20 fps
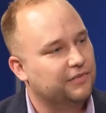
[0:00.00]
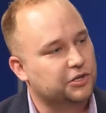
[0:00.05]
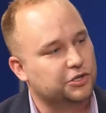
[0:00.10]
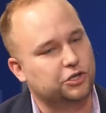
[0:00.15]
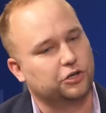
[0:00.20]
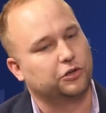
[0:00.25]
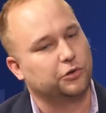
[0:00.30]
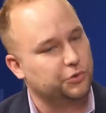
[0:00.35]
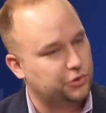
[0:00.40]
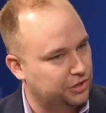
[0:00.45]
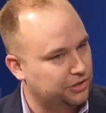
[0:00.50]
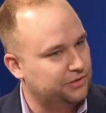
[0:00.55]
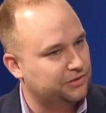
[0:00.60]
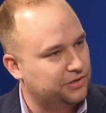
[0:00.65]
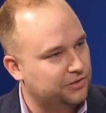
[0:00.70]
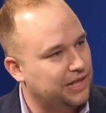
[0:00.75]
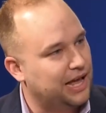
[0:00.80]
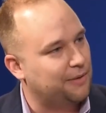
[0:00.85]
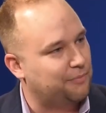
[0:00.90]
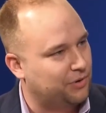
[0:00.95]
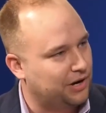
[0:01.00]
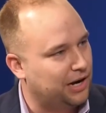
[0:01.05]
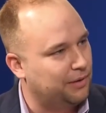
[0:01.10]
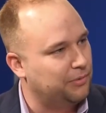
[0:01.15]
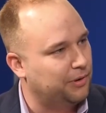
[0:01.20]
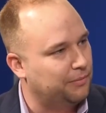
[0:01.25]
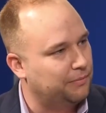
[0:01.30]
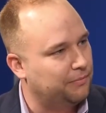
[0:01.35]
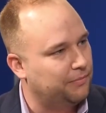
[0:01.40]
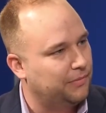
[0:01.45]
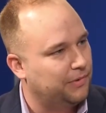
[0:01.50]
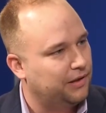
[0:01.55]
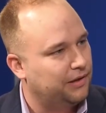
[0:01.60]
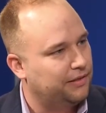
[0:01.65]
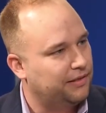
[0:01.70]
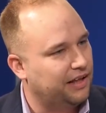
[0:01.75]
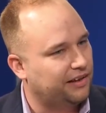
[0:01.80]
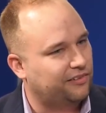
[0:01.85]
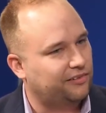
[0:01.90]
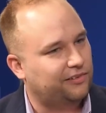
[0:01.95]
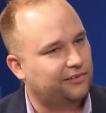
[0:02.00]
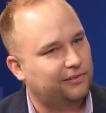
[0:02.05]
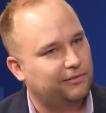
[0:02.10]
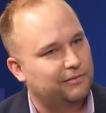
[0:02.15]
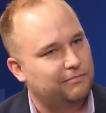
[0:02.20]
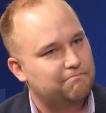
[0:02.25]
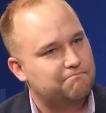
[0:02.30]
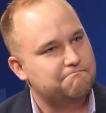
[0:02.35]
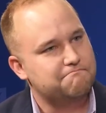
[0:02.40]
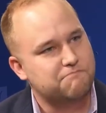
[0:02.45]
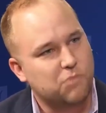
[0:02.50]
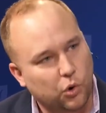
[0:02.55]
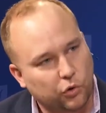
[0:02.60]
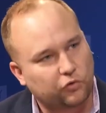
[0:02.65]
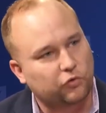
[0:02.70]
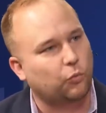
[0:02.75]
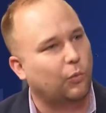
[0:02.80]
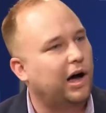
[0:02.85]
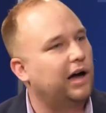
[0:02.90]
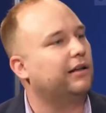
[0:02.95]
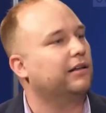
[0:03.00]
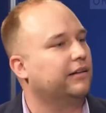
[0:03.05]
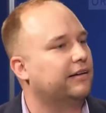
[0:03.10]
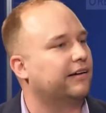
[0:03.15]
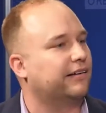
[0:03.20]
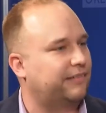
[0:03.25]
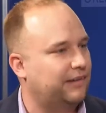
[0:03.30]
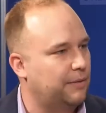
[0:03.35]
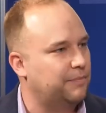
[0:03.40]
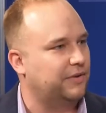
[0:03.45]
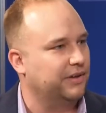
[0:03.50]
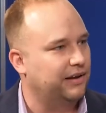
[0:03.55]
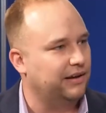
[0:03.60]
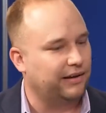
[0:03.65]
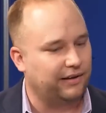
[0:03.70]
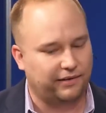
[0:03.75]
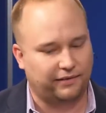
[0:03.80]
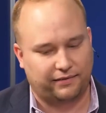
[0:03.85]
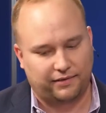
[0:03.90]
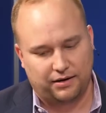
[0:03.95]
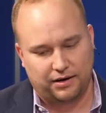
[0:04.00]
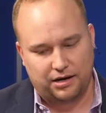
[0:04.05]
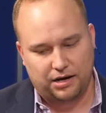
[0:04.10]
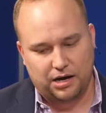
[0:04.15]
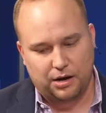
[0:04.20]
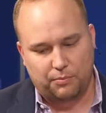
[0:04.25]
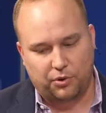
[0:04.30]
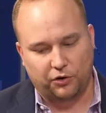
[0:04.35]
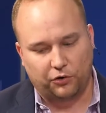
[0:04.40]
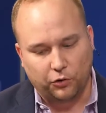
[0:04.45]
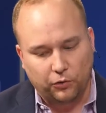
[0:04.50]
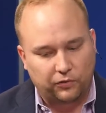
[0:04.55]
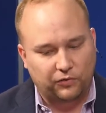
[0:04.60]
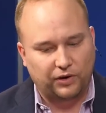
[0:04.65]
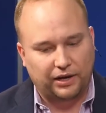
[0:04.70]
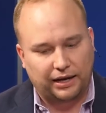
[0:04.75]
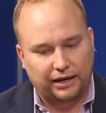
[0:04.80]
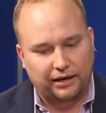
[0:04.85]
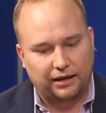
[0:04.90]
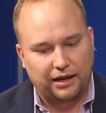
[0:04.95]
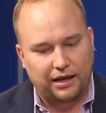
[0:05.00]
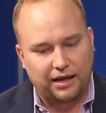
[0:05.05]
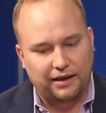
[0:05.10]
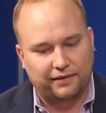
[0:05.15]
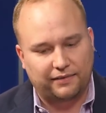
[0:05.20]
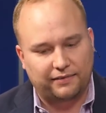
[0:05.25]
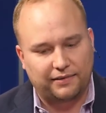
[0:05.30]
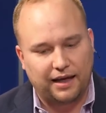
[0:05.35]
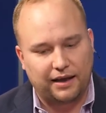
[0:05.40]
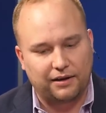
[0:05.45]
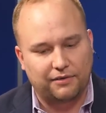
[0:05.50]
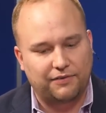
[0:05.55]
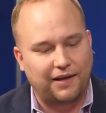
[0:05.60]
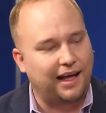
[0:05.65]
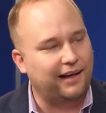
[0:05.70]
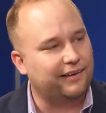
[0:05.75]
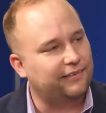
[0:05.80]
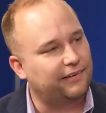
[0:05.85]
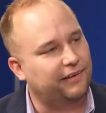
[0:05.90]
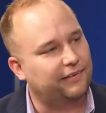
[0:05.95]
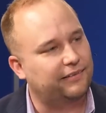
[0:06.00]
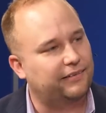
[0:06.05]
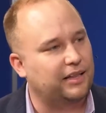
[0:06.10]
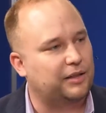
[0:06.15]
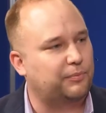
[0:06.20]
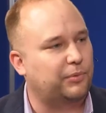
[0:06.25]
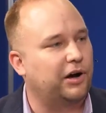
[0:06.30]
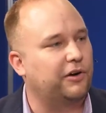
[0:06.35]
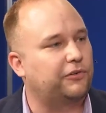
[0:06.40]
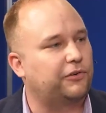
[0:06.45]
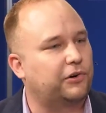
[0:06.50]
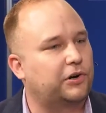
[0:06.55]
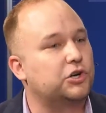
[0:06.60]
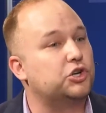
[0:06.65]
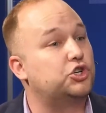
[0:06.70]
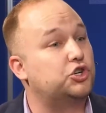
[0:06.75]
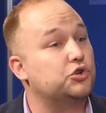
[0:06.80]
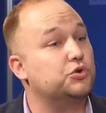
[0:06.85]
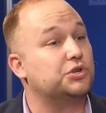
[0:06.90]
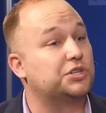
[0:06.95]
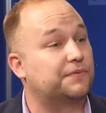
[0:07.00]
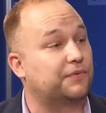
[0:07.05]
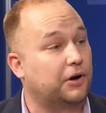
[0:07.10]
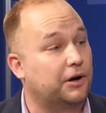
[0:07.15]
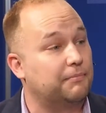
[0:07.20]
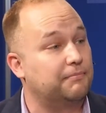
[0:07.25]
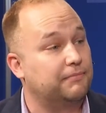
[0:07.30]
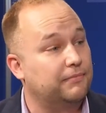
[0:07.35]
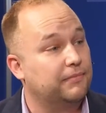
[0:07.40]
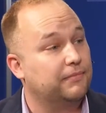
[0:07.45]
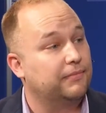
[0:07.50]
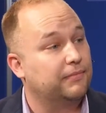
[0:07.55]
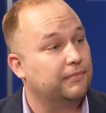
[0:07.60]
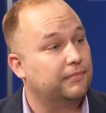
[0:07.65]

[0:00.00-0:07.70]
The solution to that problem that's most widely accepted is producing a set of assets that the browser can choose from,